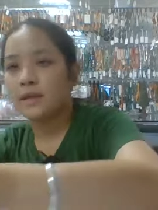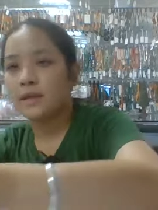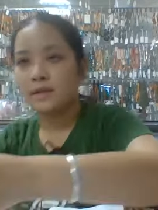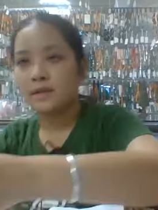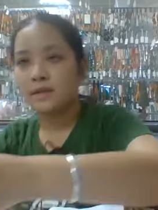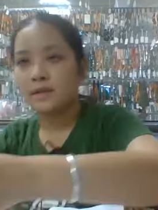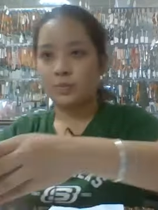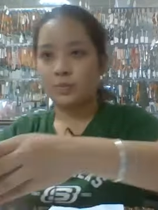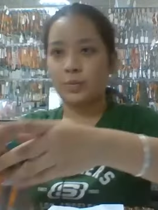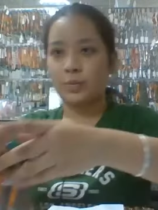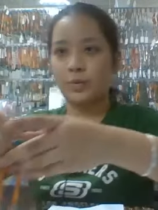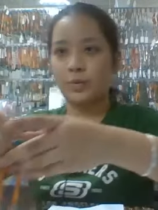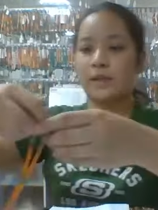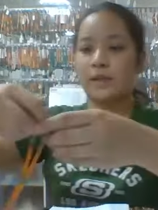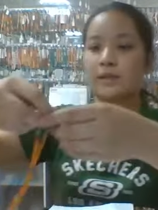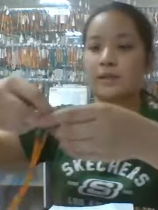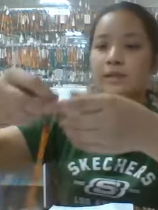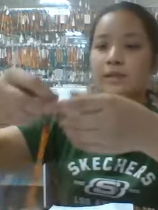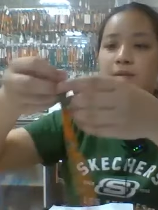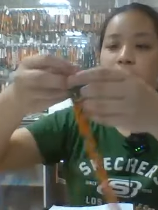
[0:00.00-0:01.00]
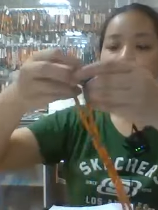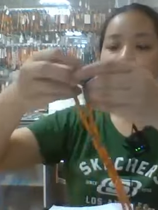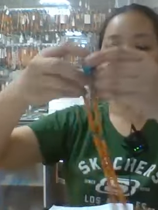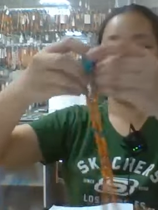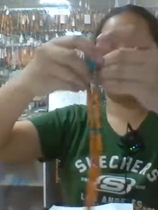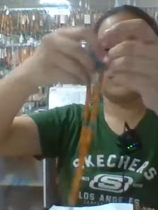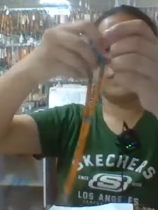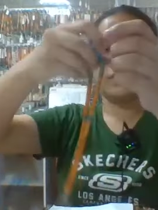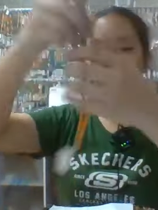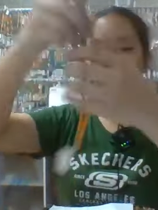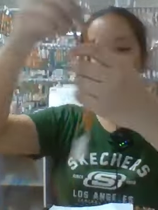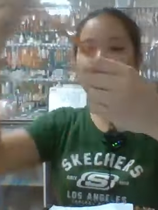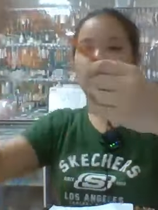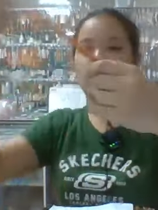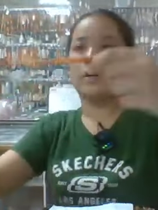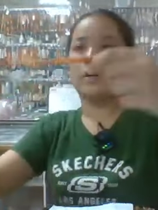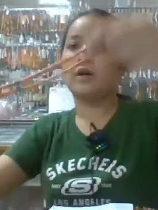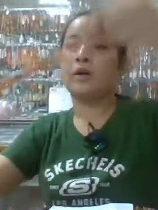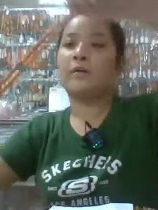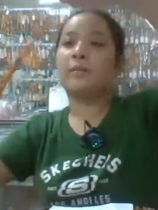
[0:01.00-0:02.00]
Next one,
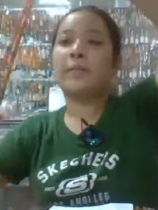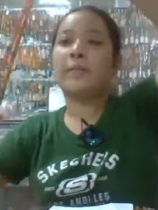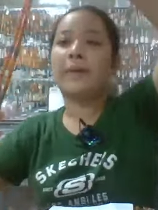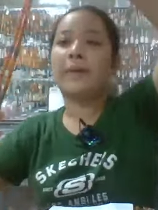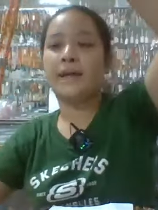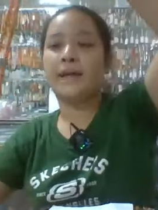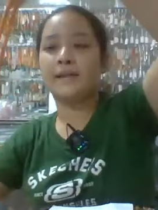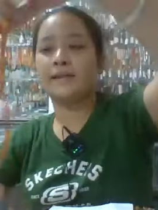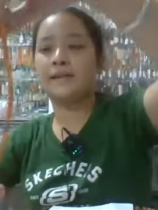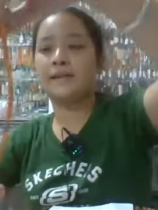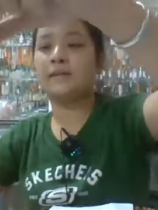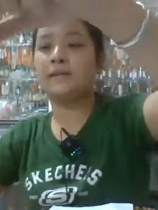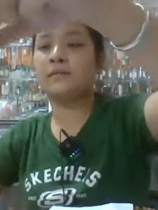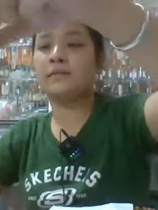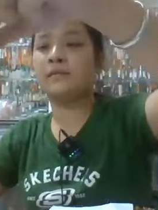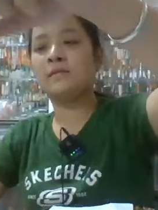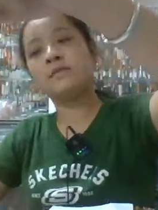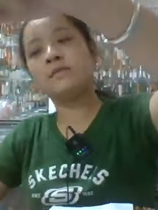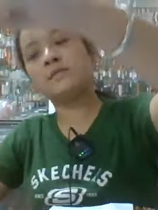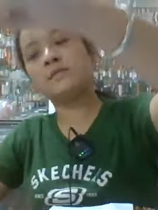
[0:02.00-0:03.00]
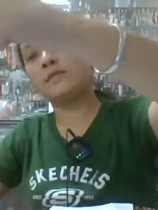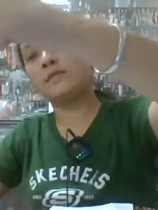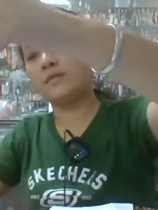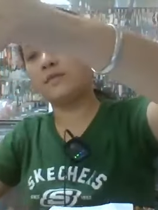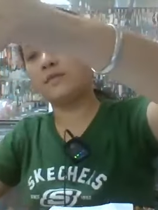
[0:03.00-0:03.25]
draw pendant